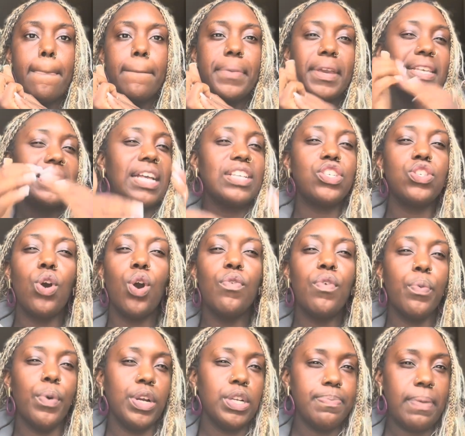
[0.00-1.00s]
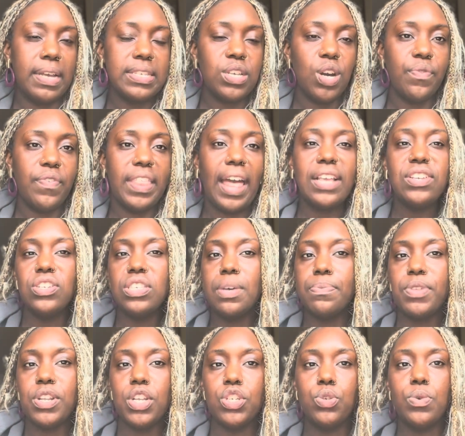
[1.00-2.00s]
because I just overworked myself. And that's just
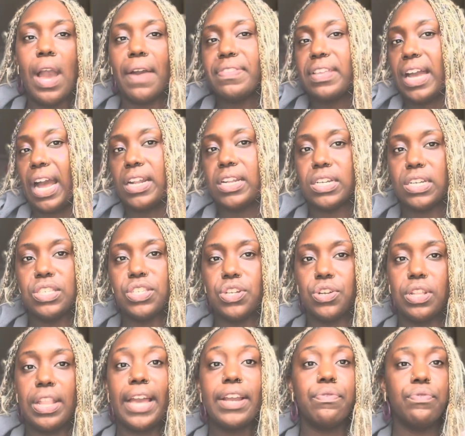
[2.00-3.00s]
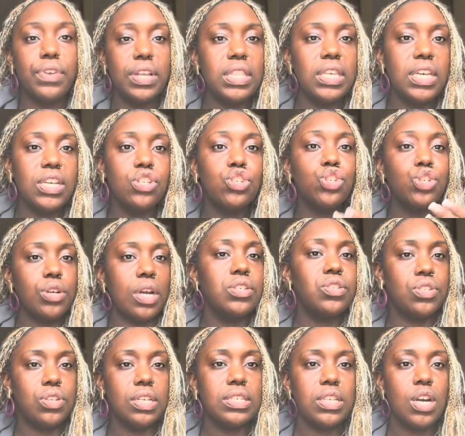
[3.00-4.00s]
something that you have to kind of consider, like really
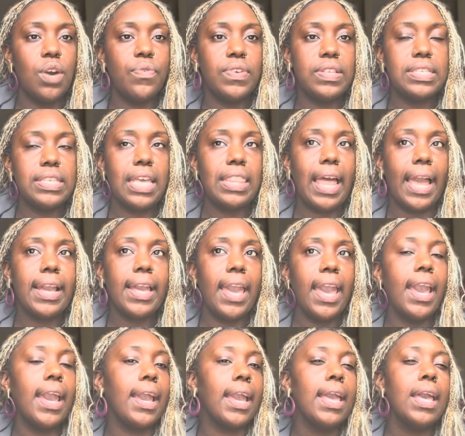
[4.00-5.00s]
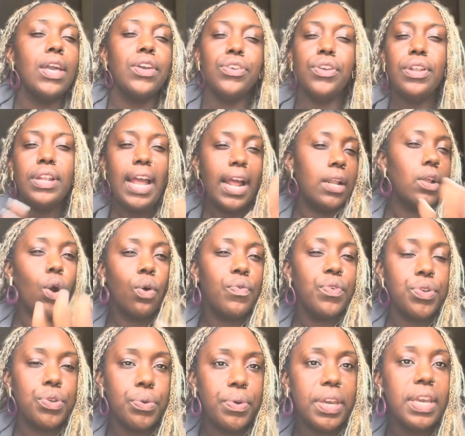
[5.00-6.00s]
trust yourself and say like, hey, you're not
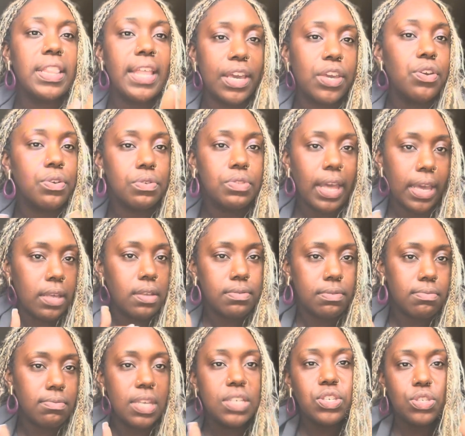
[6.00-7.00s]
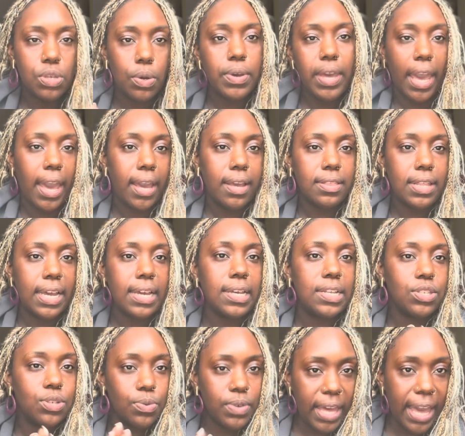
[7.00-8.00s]
overdoing it. Like you're like, this is okay. Like
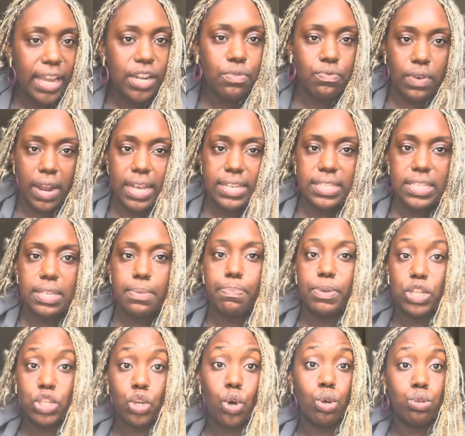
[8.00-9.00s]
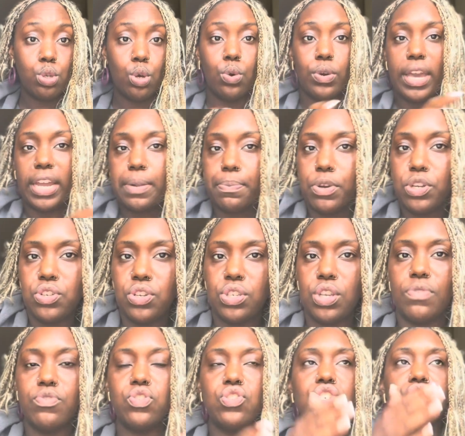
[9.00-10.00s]
it's okay to rest, but it's also okay to push
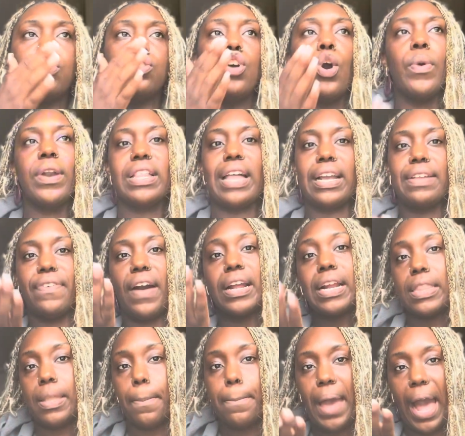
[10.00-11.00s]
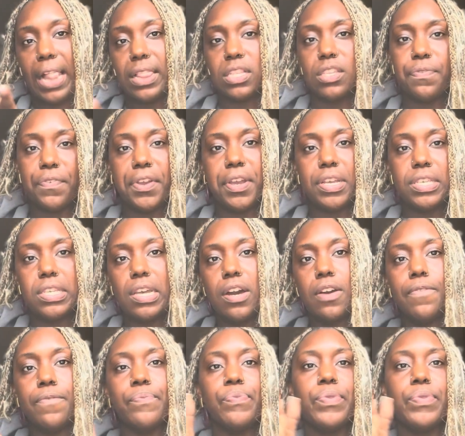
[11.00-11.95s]
yourself. So just knowing, like finding the balance for yourself.